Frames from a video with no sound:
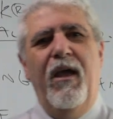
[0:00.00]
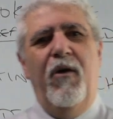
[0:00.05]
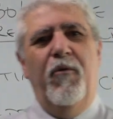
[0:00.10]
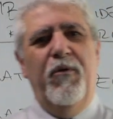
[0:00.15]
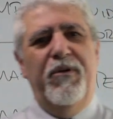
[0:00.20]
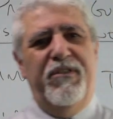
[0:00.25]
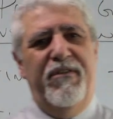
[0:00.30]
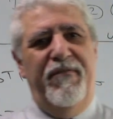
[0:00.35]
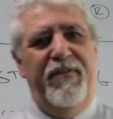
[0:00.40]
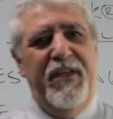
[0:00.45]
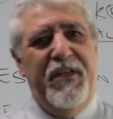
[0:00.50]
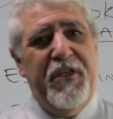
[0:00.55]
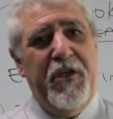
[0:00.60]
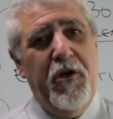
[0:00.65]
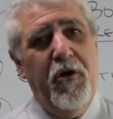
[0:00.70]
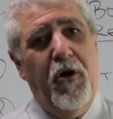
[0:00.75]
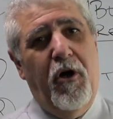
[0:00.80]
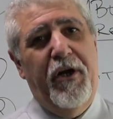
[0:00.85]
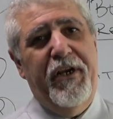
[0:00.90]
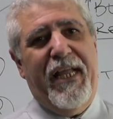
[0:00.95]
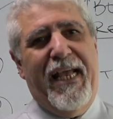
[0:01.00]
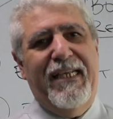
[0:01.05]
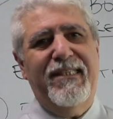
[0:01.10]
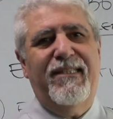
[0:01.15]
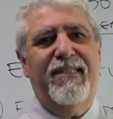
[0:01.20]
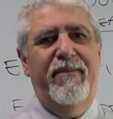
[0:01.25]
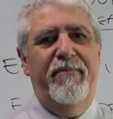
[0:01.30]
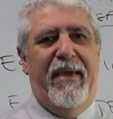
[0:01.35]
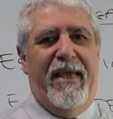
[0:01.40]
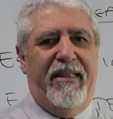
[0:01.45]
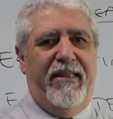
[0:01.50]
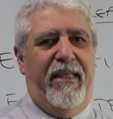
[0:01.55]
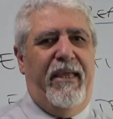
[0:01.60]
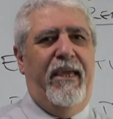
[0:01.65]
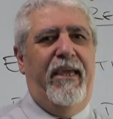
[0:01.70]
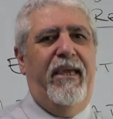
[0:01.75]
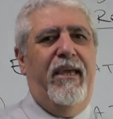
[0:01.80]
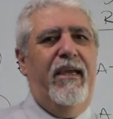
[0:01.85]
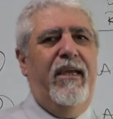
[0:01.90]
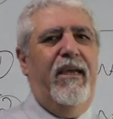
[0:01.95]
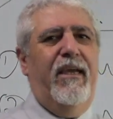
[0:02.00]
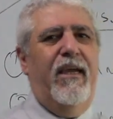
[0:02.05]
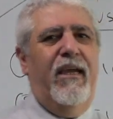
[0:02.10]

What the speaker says: with a video on estimating,